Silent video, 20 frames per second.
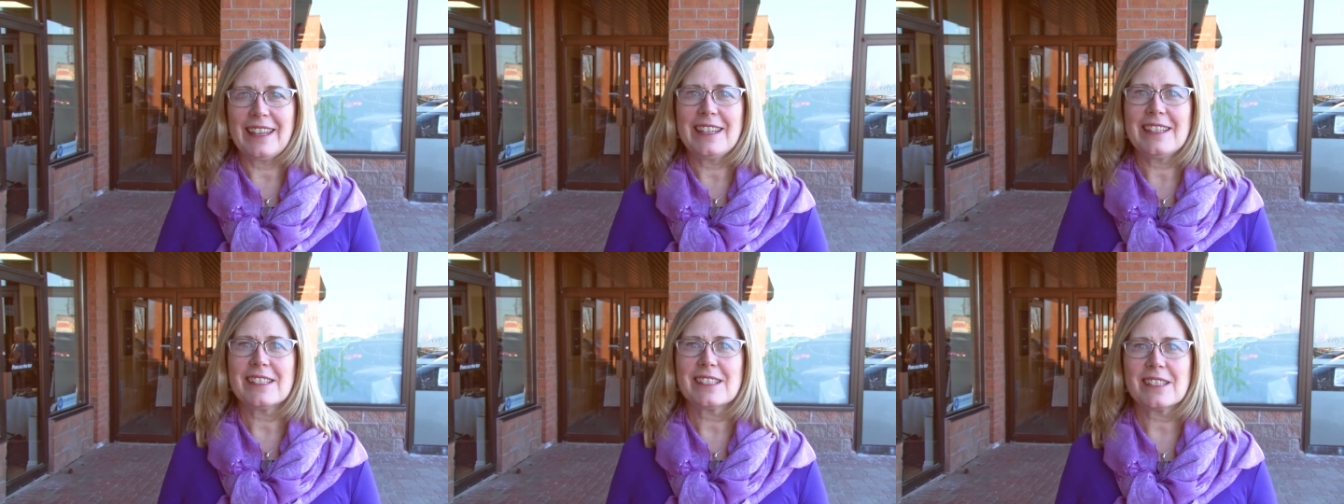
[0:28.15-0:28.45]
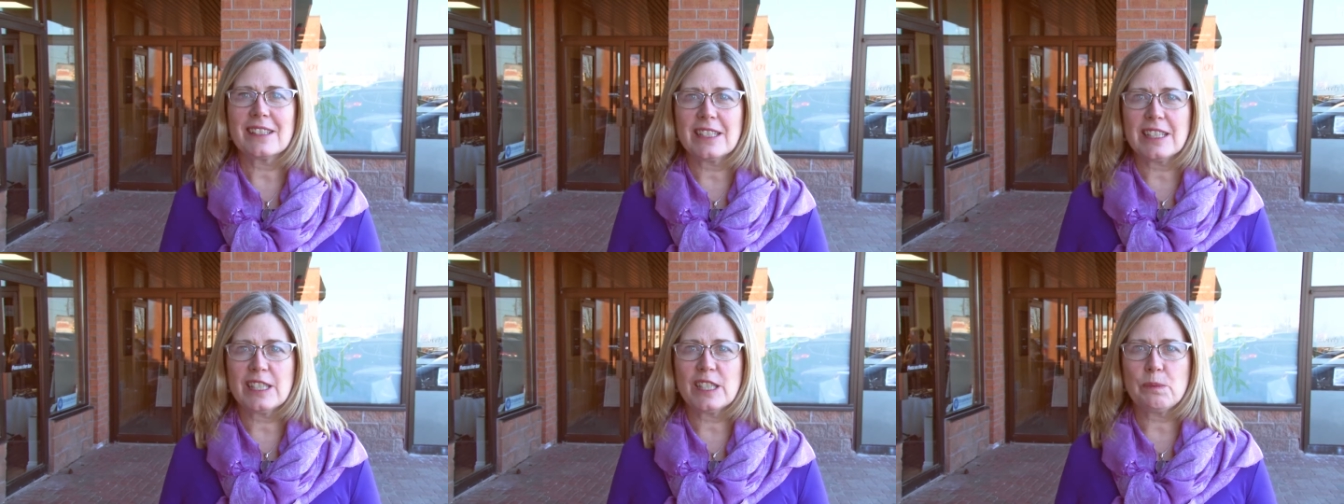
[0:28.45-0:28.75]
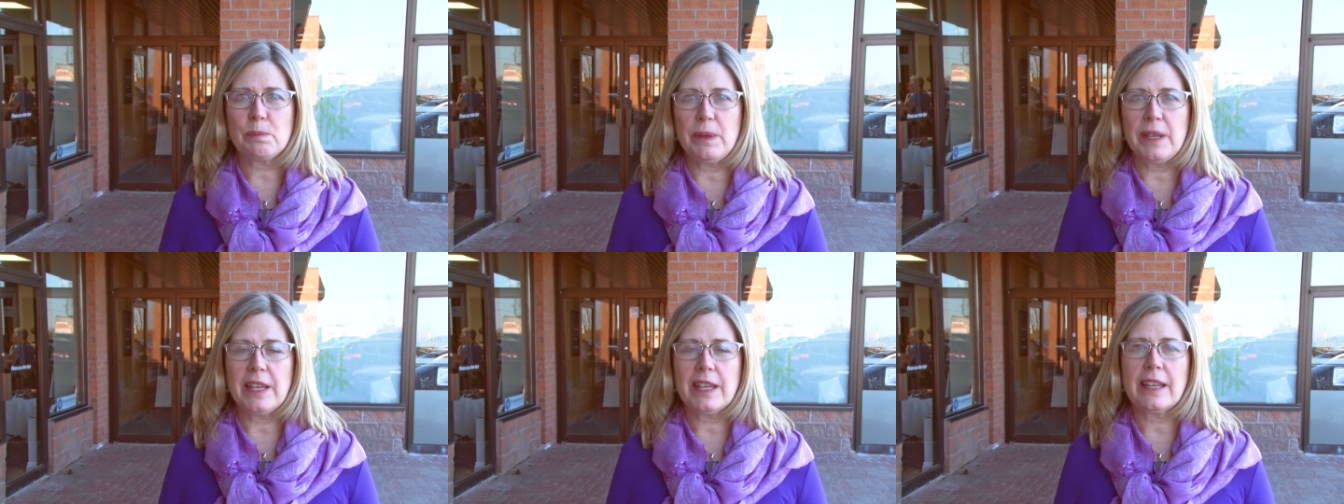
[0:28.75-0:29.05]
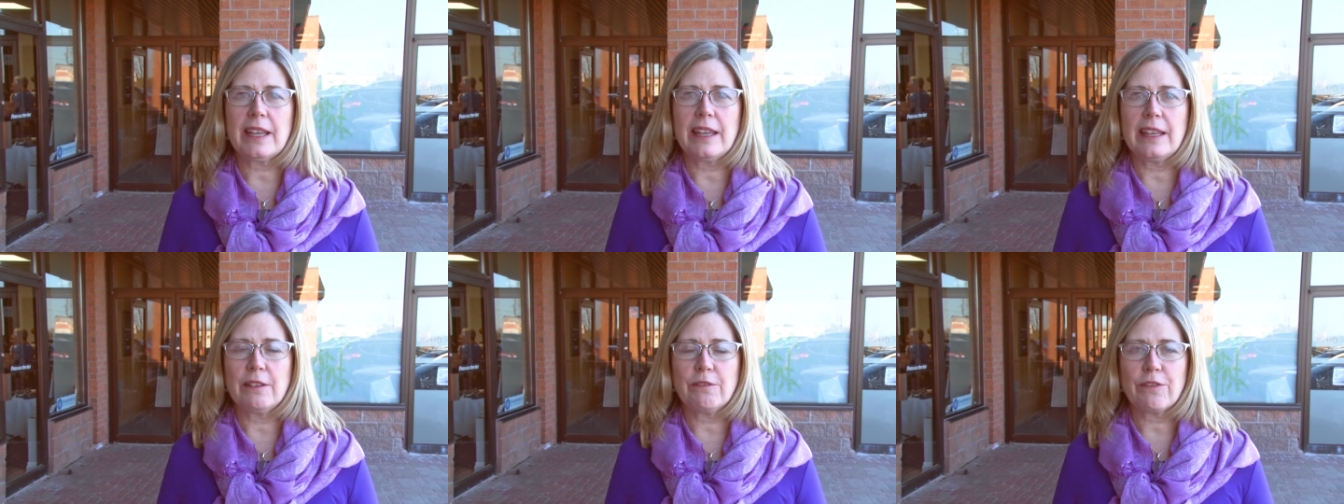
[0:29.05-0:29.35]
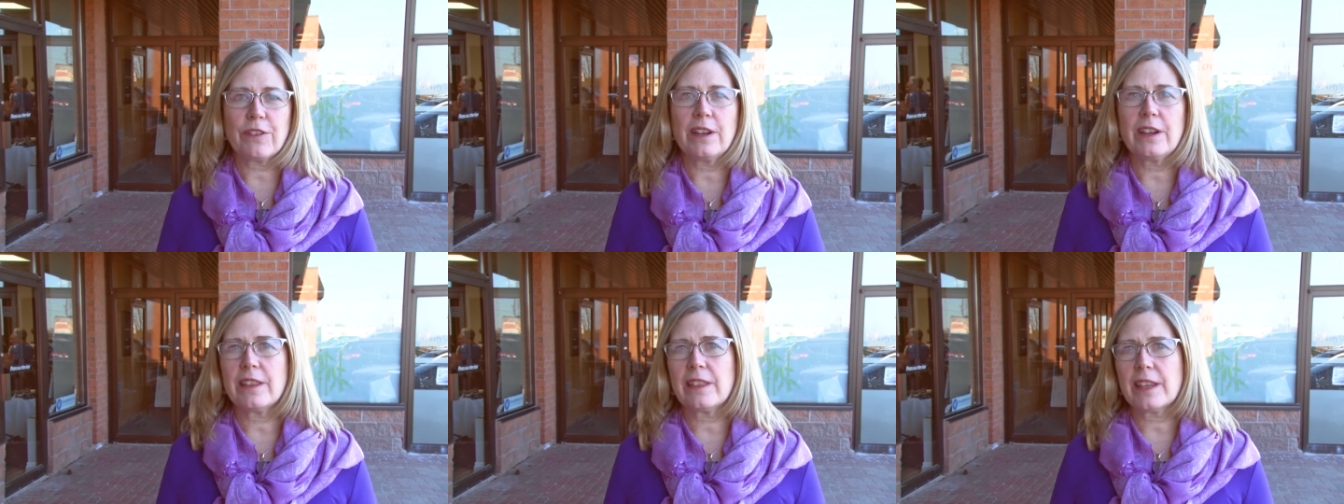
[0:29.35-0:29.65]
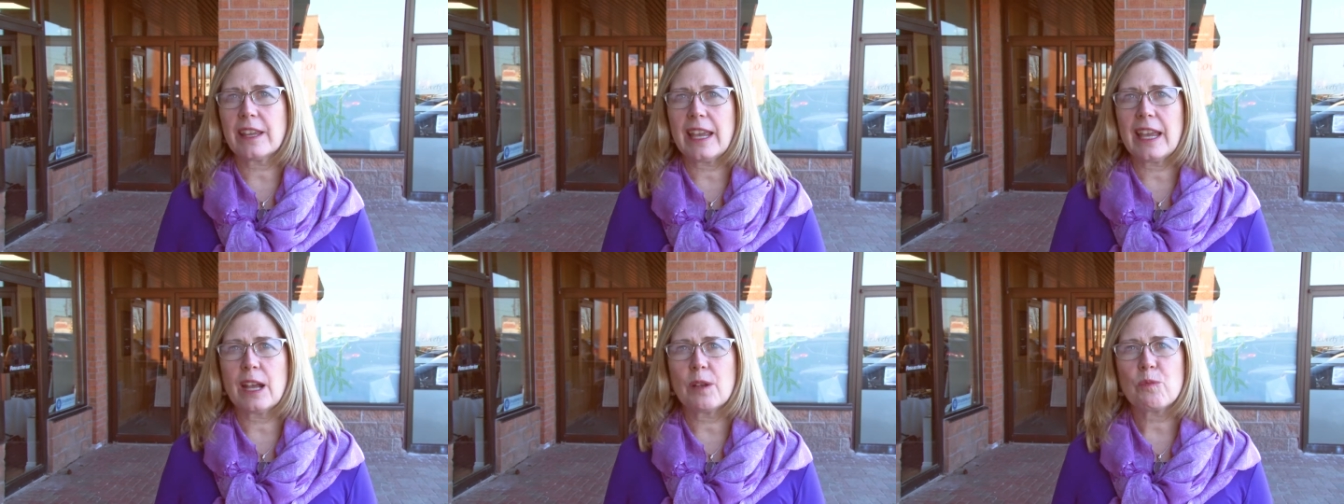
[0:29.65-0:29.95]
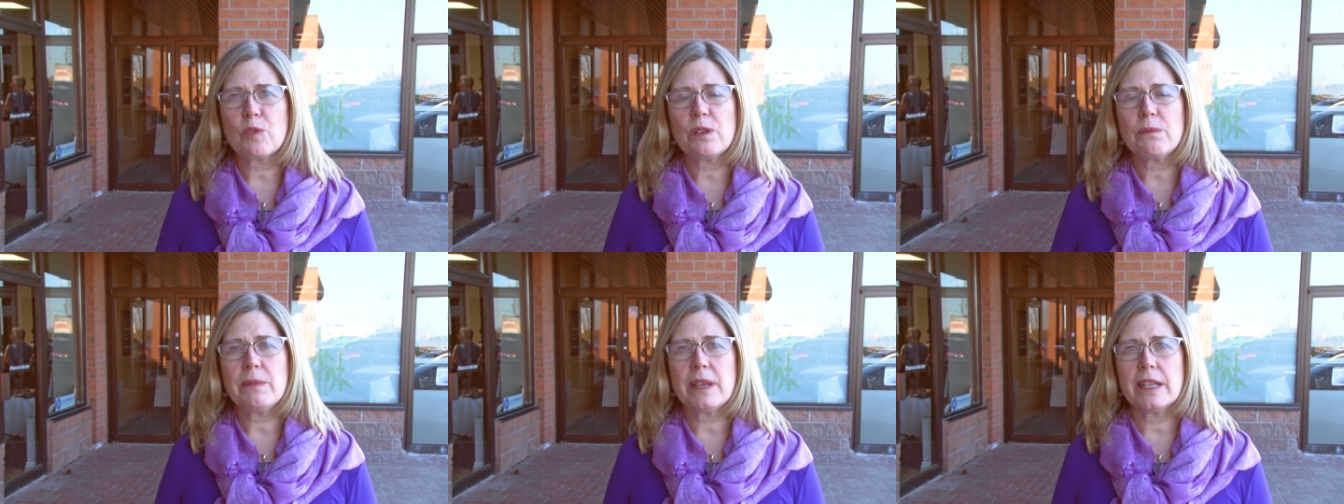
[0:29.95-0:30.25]
easily speak in front of the
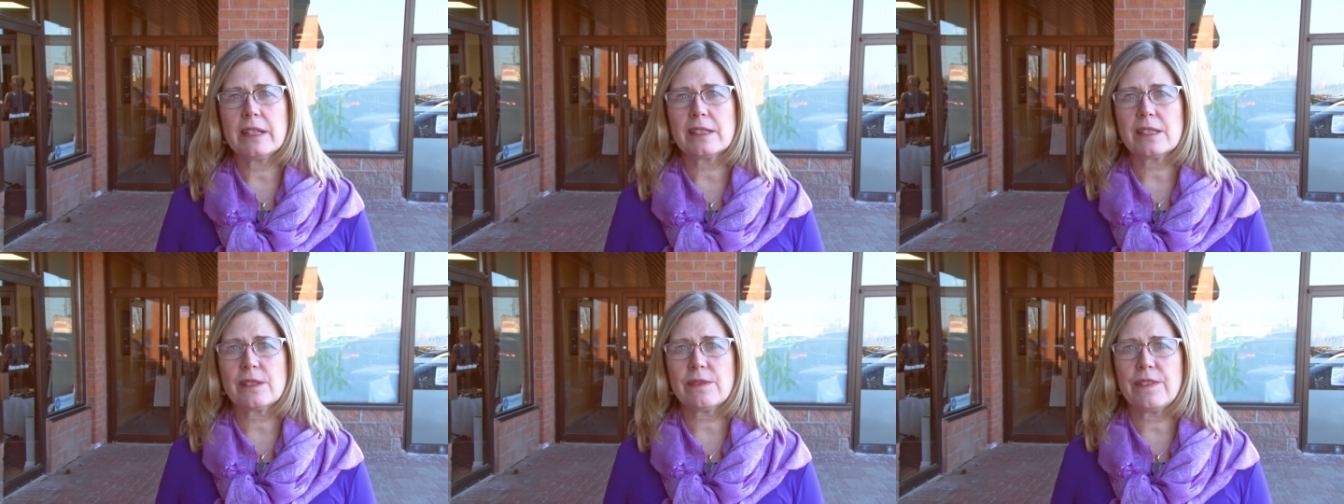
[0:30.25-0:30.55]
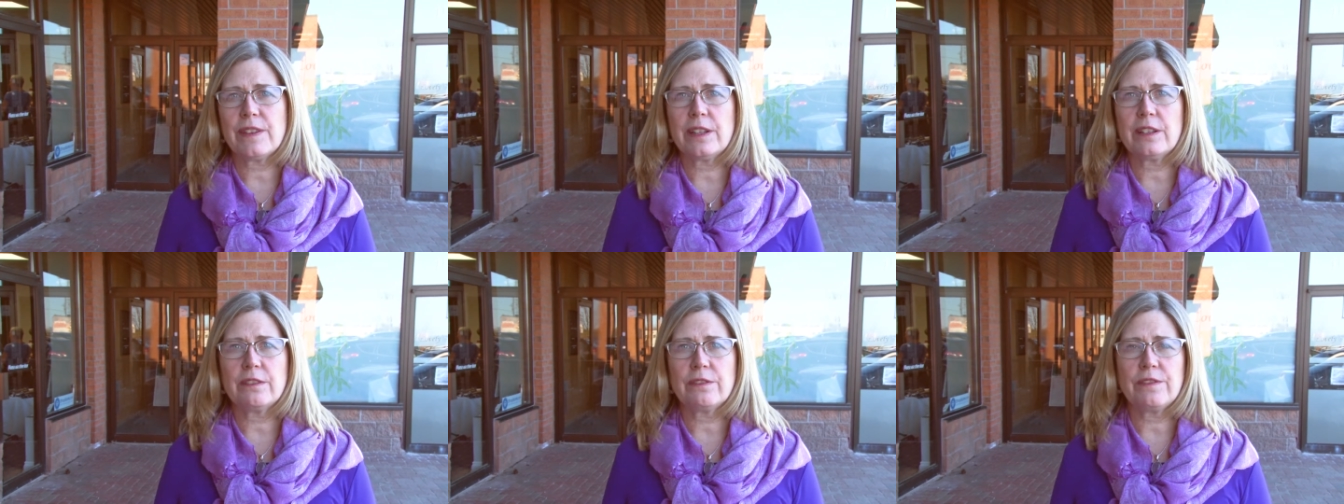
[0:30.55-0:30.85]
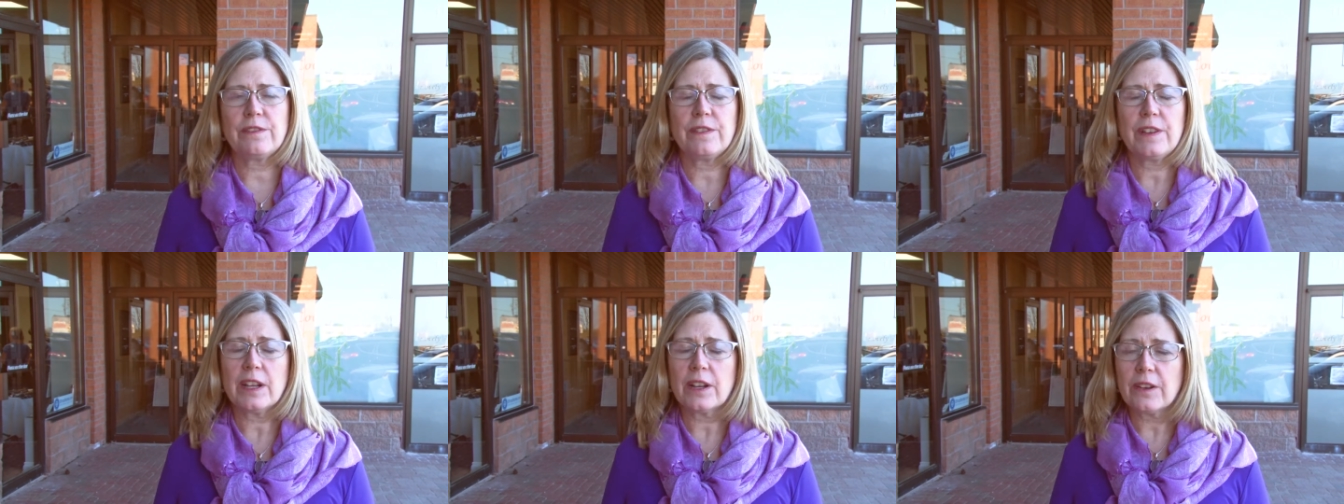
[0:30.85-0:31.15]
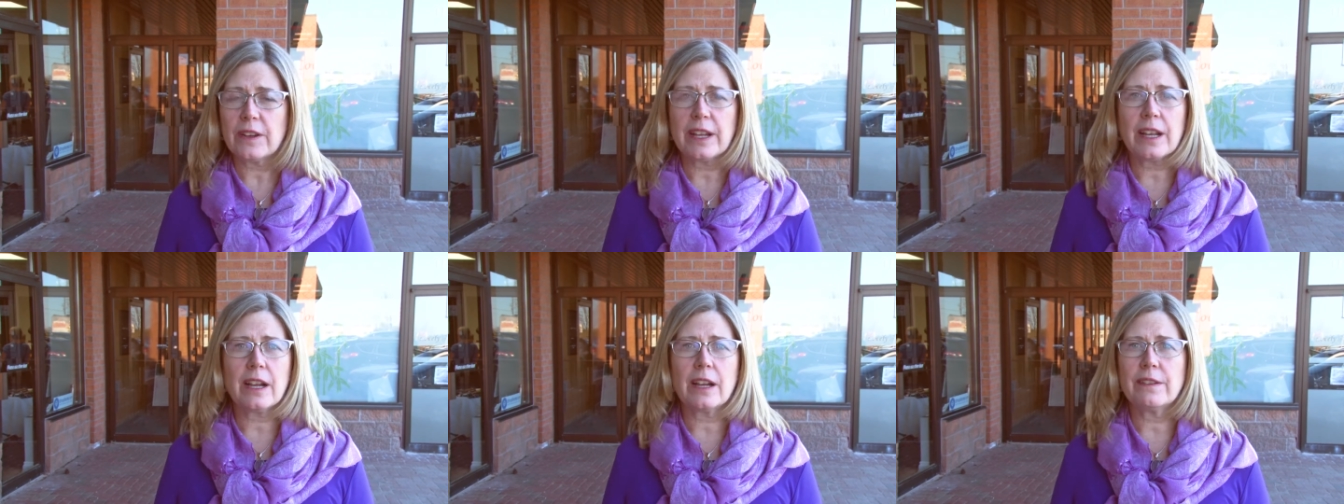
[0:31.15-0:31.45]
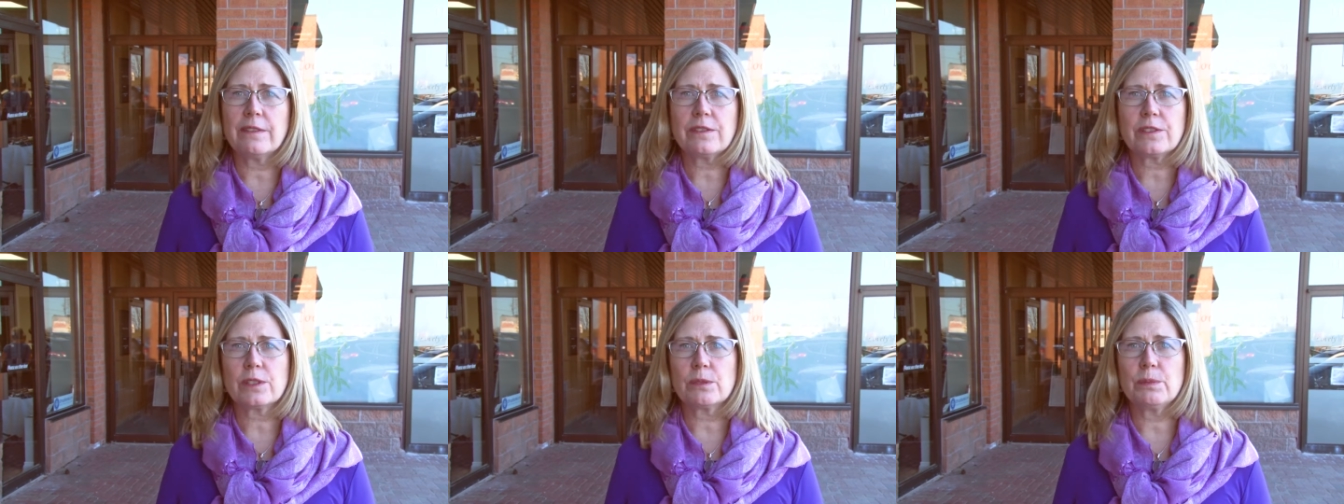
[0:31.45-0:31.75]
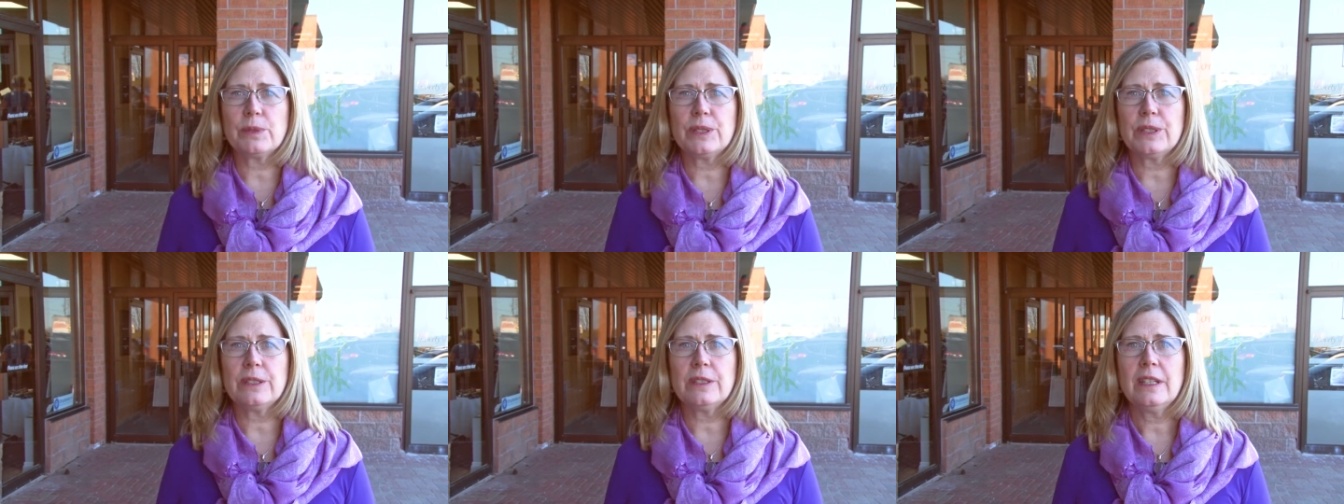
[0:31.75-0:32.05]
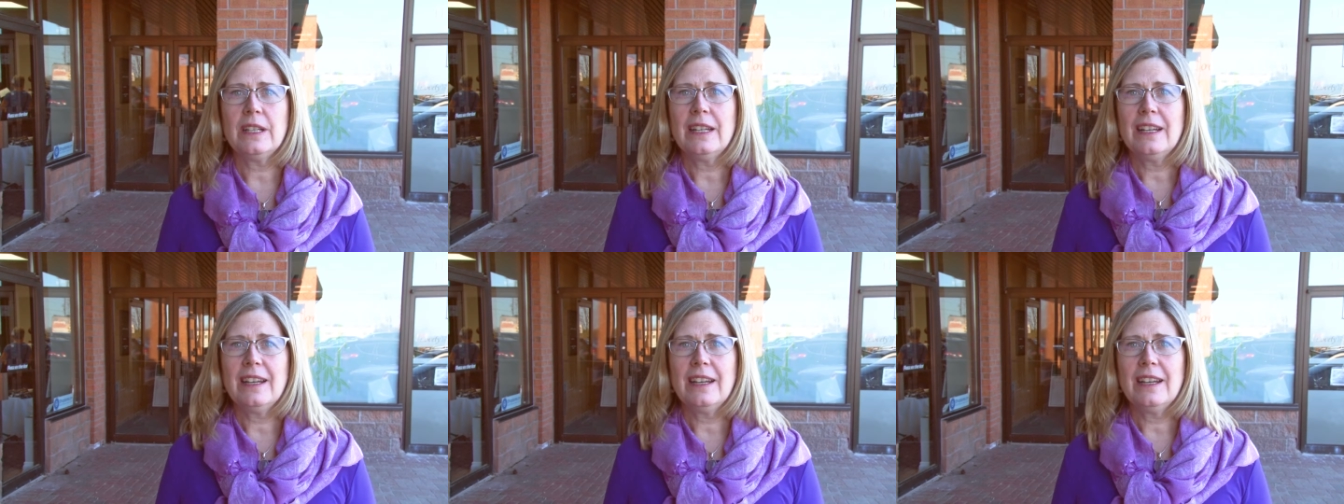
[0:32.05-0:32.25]
camera, made us feel very comfortable